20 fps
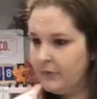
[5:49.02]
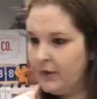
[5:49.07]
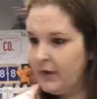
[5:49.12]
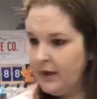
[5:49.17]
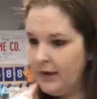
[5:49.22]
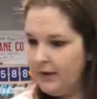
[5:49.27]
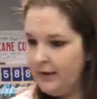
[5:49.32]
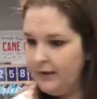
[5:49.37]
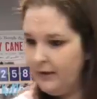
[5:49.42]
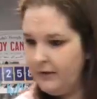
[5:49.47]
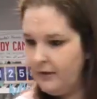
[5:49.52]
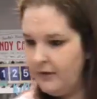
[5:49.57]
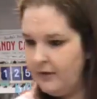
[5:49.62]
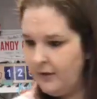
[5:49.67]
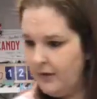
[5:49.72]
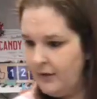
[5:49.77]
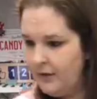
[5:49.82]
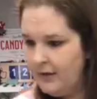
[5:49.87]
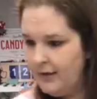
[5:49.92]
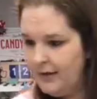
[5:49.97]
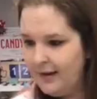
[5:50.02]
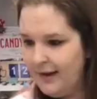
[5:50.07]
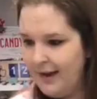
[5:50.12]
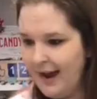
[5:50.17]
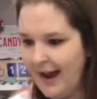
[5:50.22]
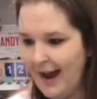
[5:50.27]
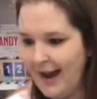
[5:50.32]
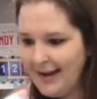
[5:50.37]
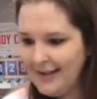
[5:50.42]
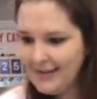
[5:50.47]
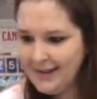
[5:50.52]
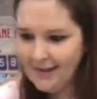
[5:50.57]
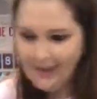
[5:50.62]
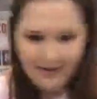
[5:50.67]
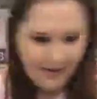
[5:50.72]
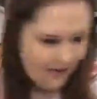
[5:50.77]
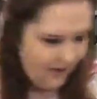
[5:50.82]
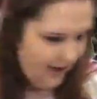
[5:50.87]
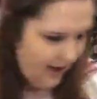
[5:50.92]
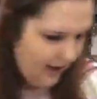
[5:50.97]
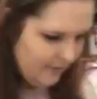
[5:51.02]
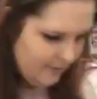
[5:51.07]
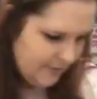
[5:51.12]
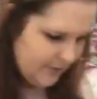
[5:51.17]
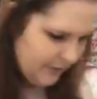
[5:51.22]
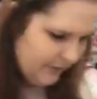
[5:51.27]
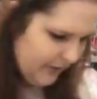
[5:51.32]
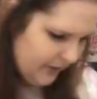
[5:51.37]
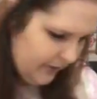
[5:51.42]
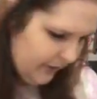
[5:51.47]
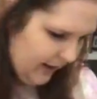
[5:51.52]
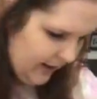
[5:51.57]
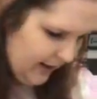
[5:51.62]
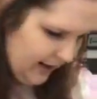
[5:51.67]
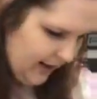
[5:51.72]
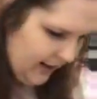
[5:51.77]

okay? Hi, Donna. I'm doing great.